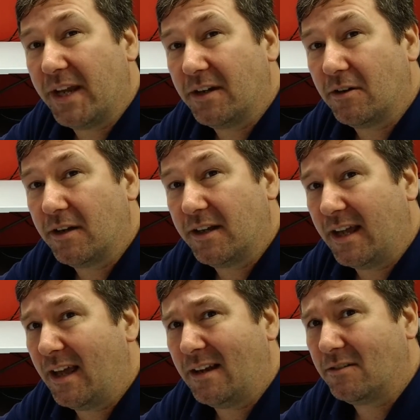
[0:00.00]
banner.
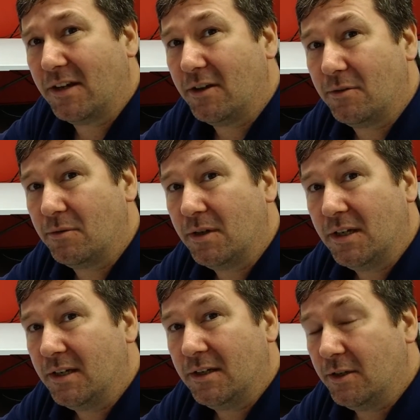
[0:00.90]
I don't know
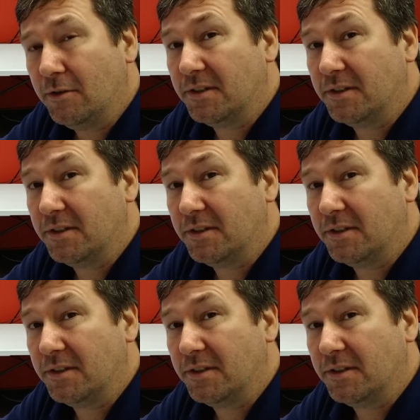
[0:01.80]
who